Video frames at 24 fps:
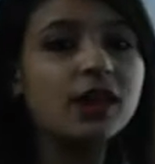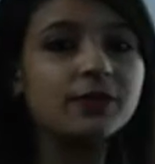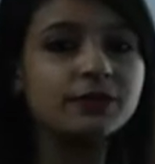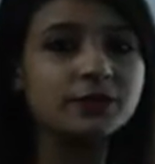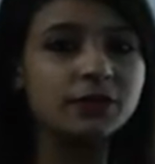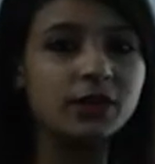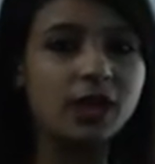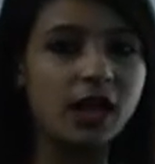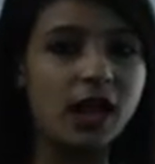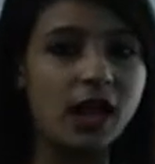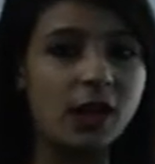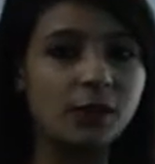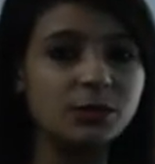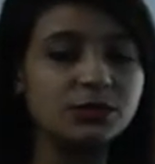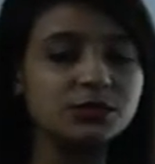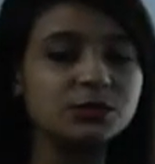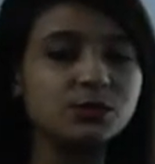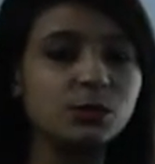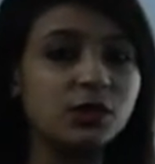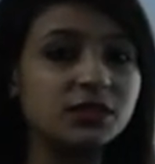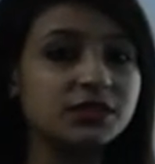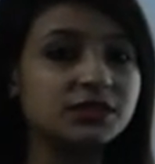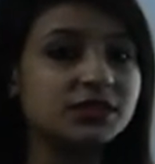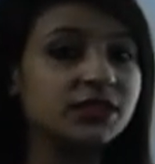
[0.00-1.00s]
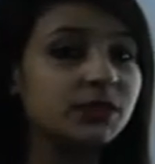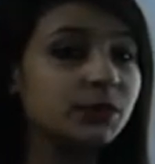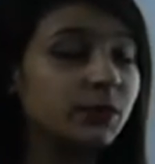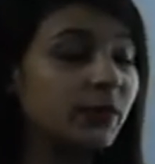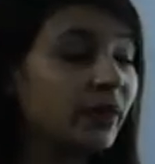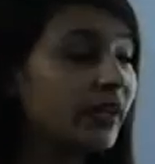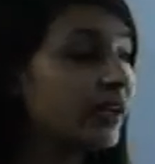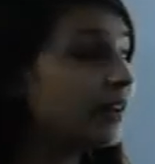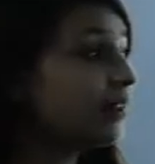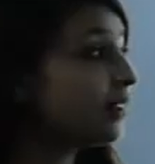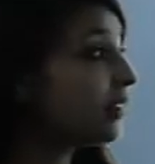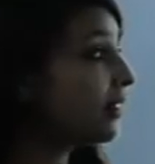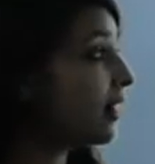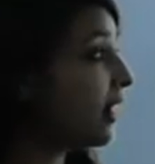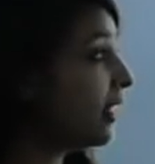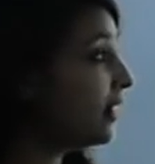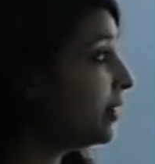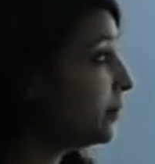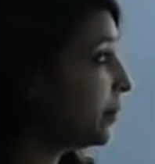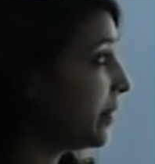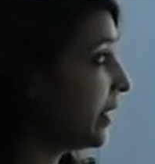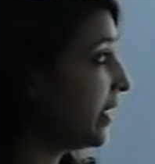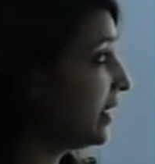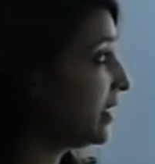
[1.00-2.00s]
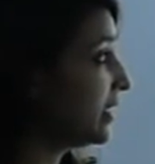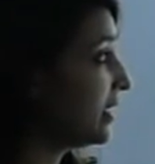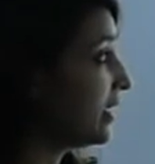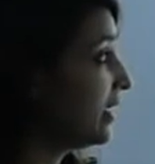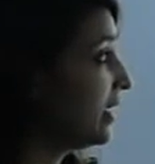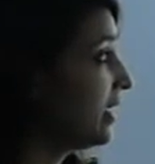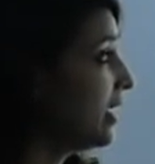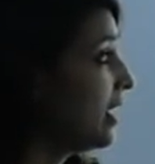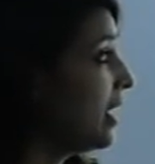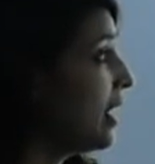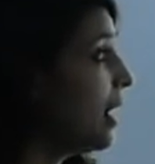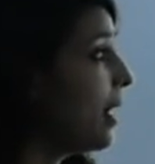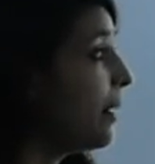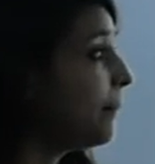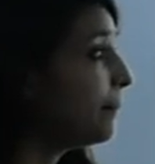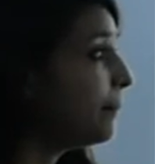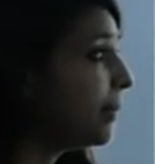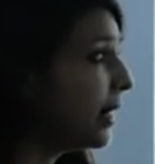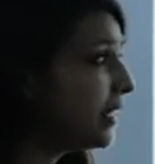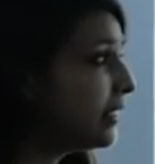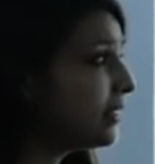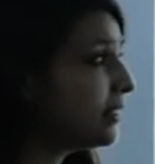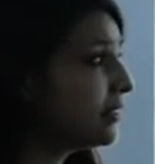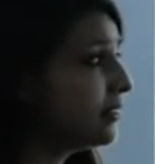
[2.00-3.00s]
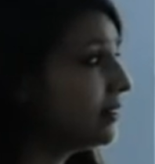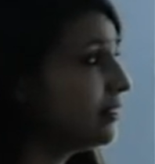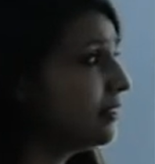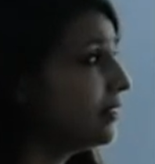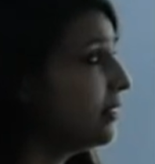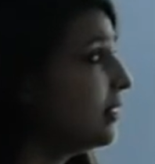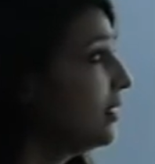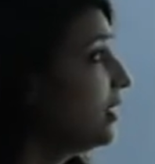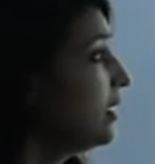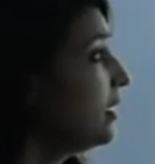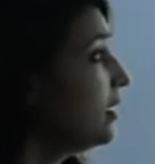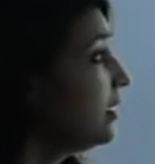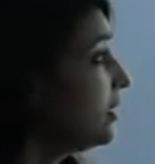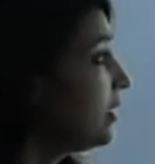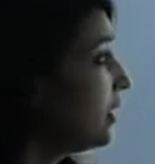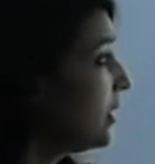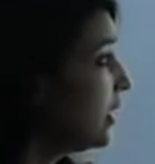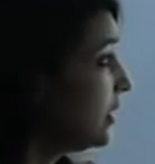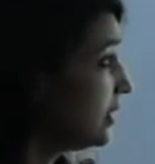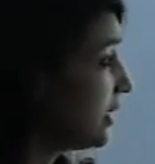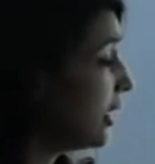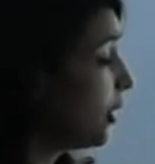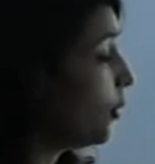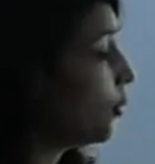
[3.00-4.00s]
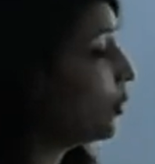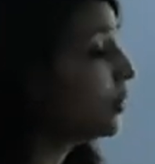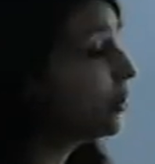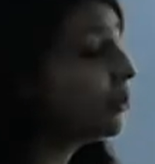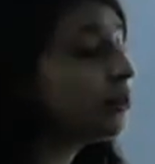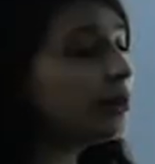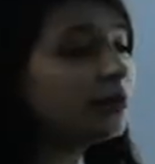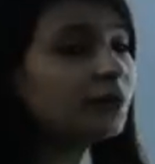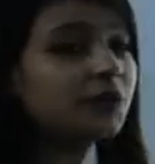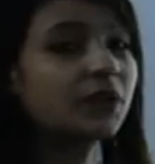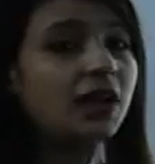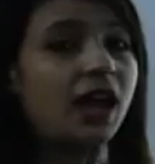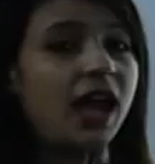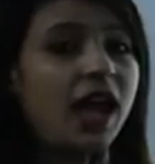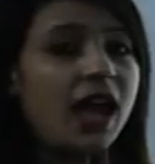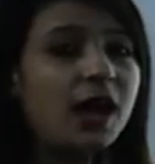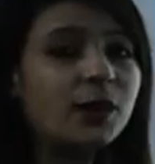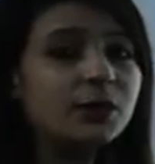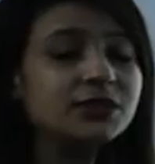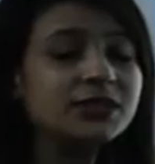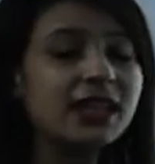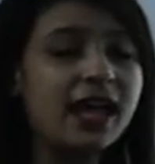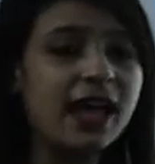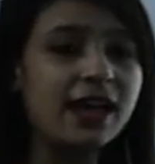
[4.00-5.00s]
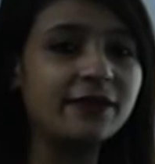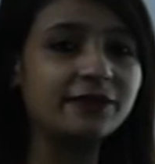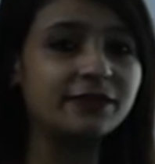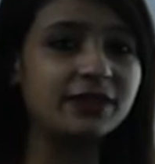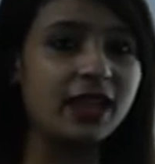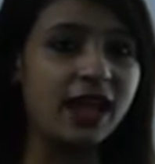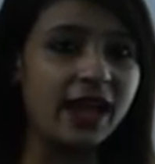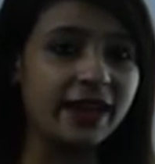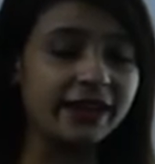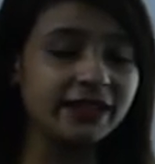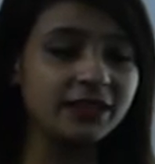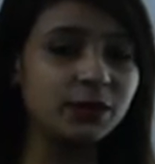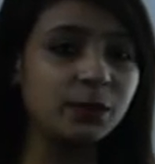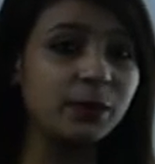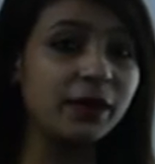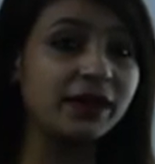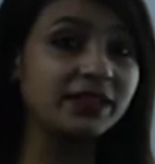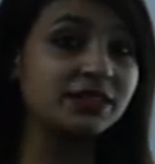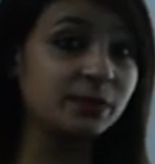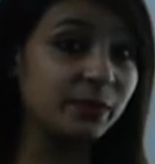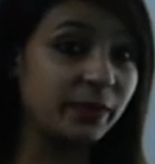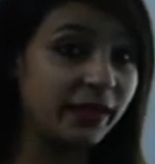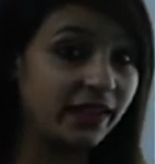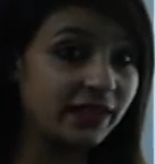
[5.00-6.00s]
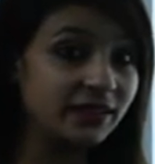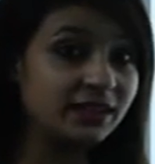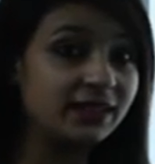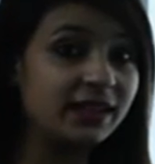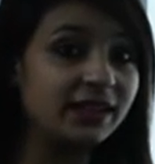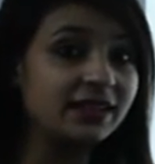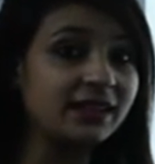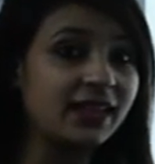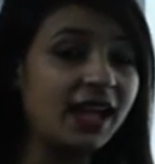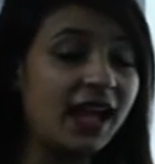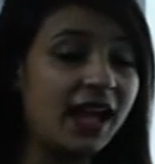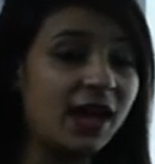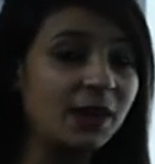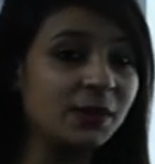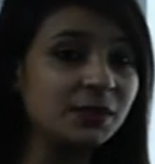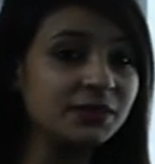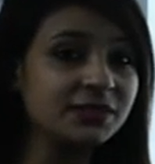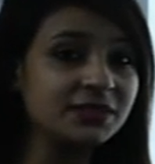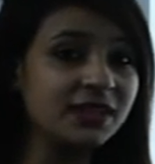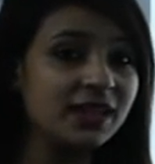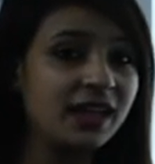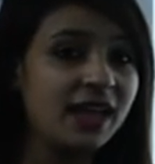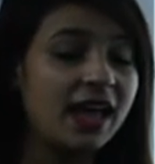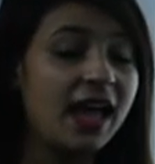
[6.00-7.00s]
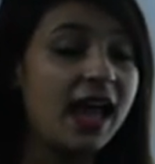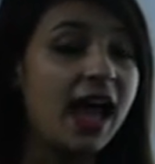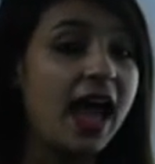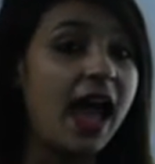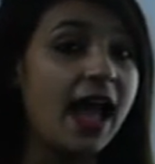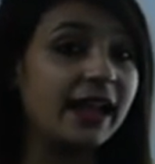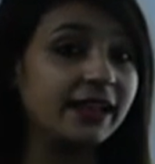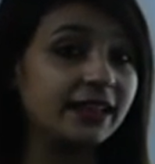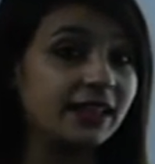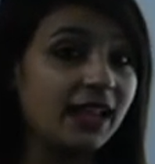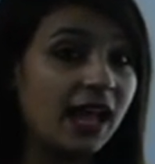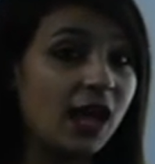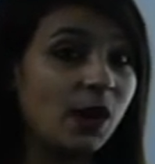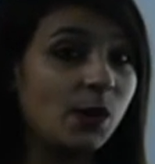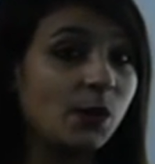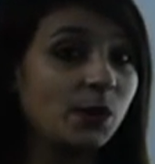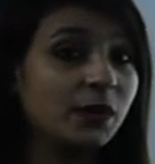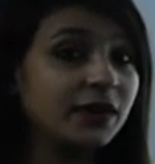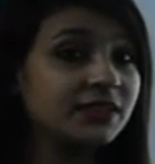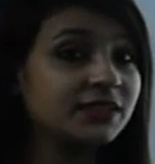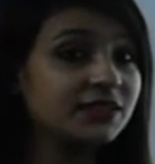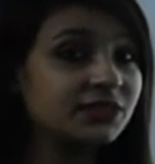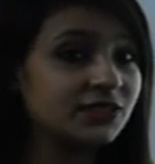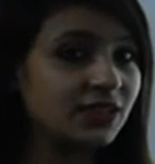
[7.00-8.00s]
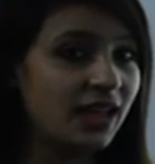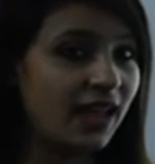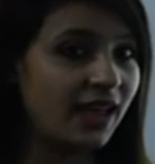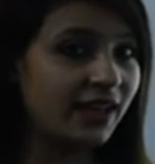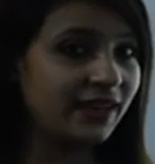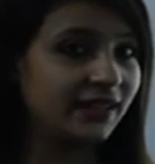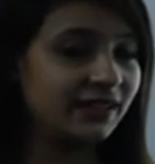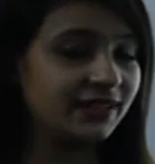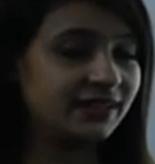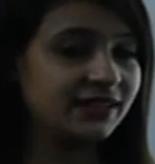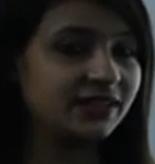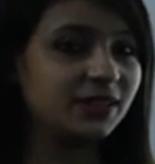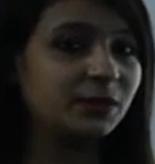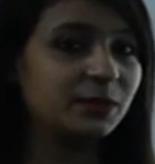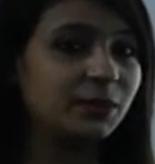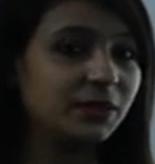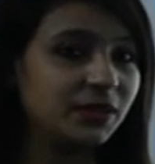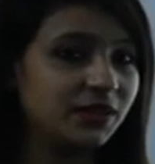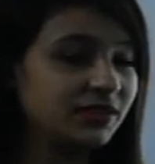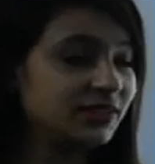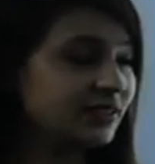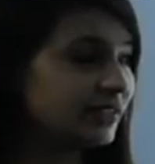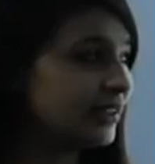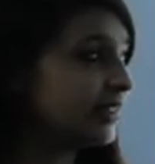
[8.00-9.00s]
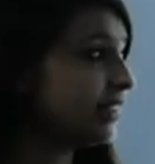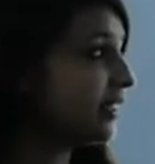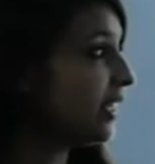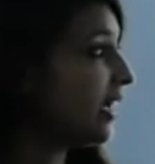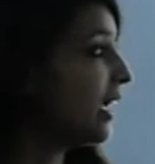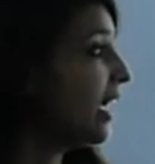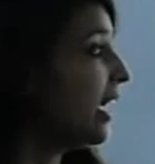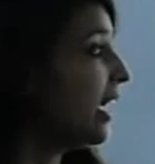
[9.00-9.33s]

of the house was the real culprit, but the owner of the house have died who has made that house, and now his child, the merchant,